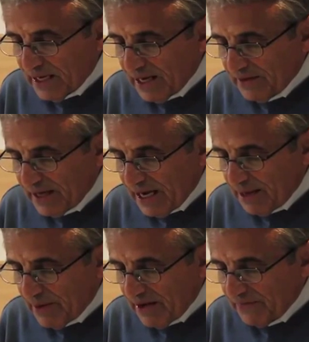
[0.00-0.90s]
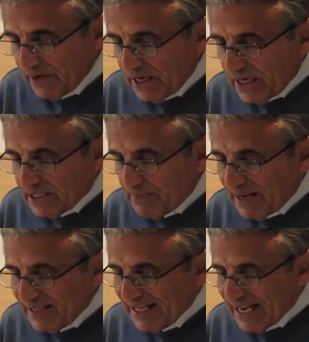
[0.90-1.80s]
and the IMF,
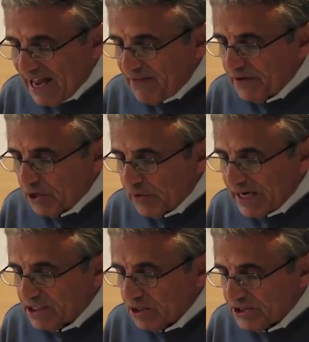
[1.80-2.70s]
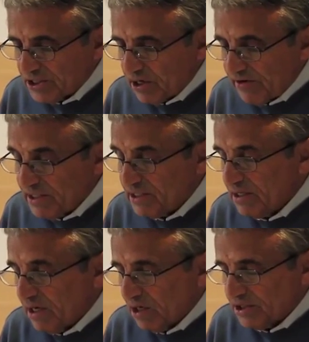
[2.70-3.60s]
demanding ever greater
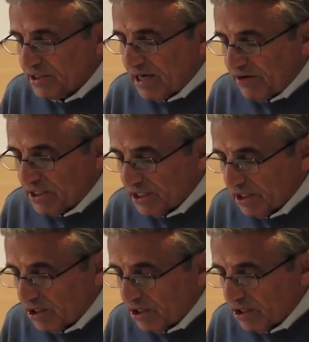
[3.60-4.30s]
austerity,